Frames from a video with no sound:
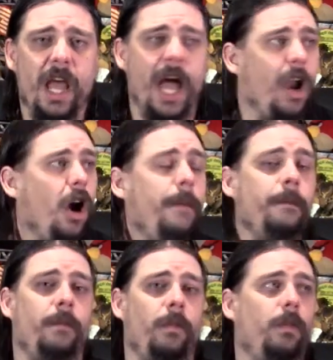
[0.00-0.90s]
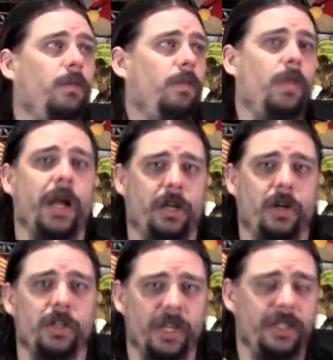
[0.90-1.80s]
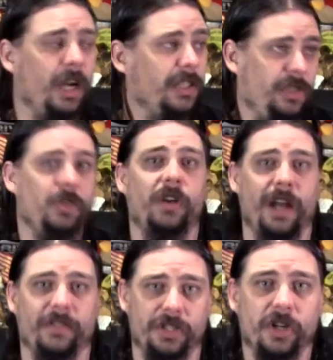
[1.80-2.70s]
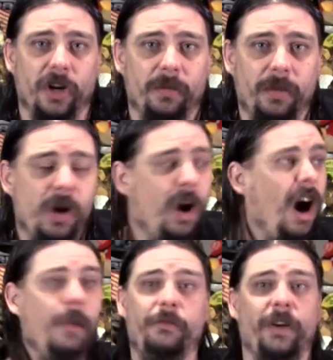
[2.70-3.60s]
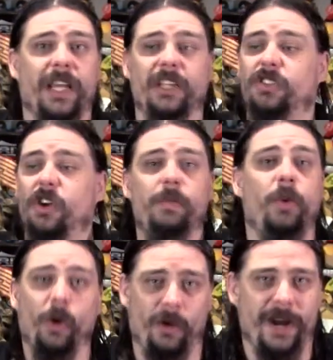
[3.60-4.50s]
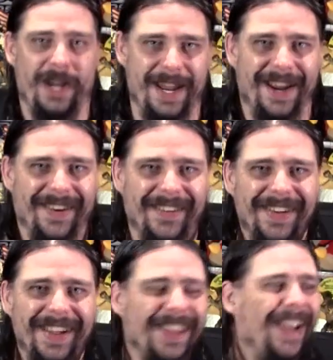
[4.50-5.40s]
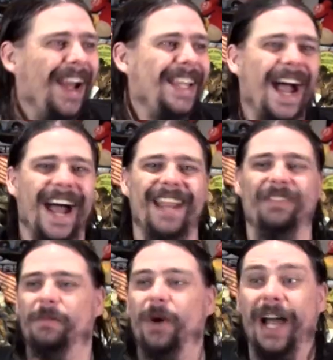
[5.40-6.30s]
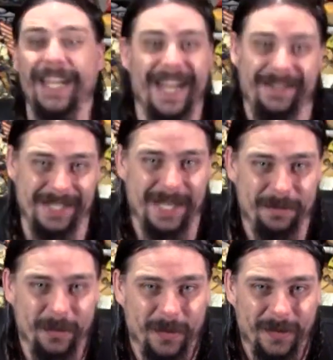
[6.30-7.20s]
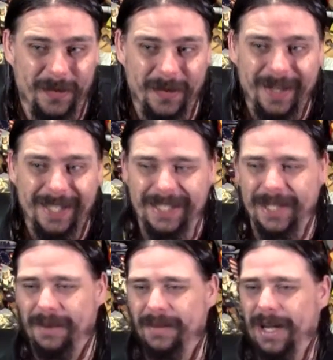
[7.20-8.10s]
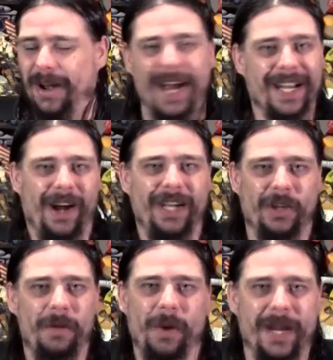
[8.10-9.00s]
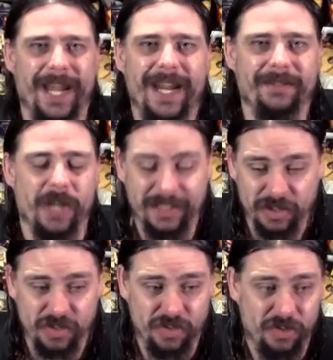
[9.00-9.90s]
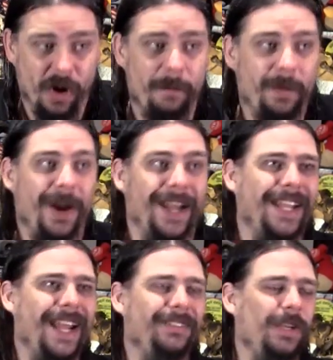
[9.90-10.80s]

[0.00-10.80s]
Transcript: And I'm like, cause I, I still don't have a job. I'm fucking so poor right now that I can't even buy games anymore. You know what I mean? I, I don't buy games. I just stop buying games.